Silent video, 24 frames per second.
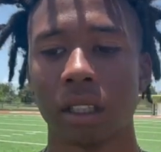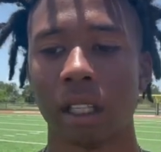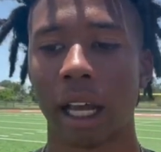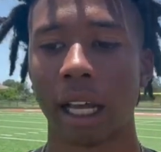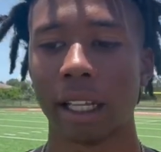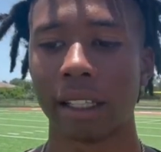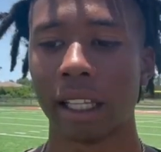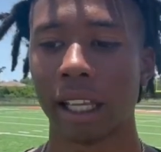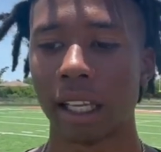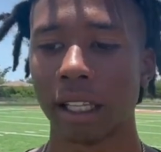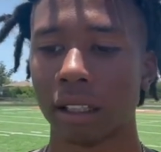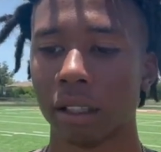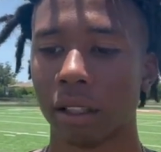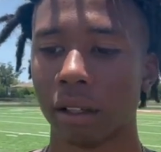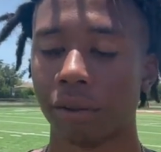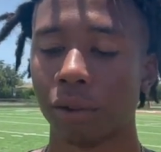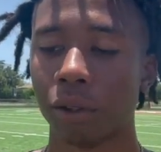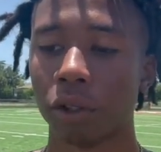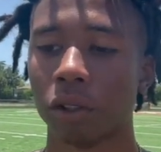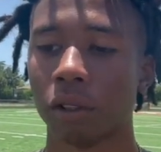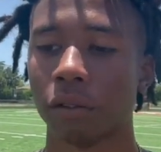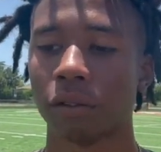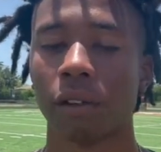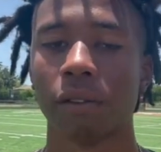I think the
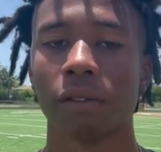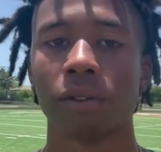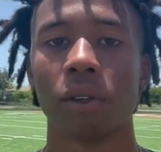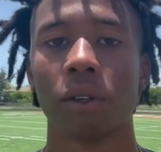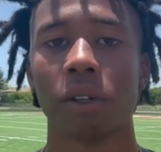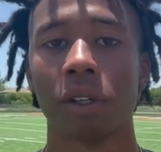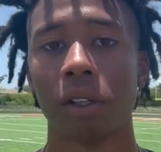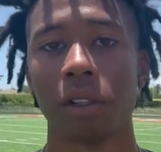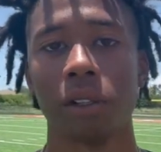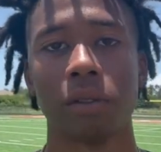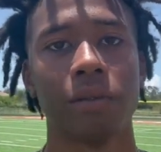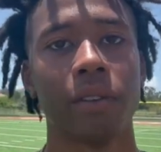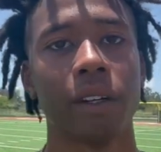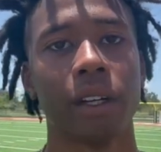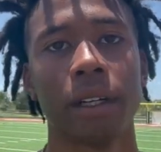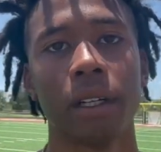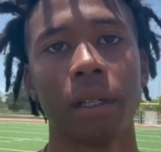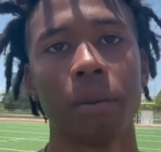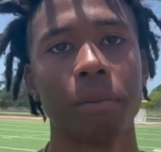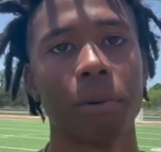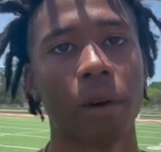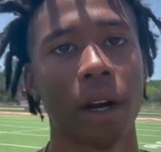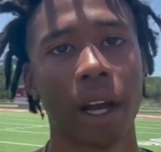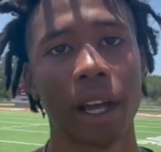future for Florida is very
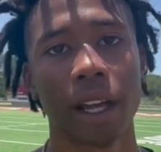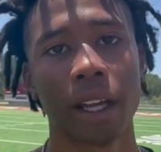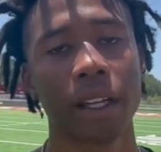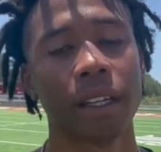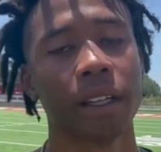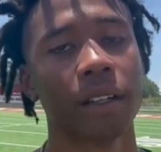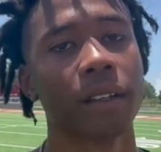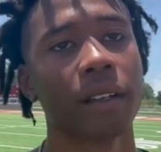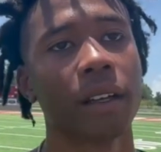bright.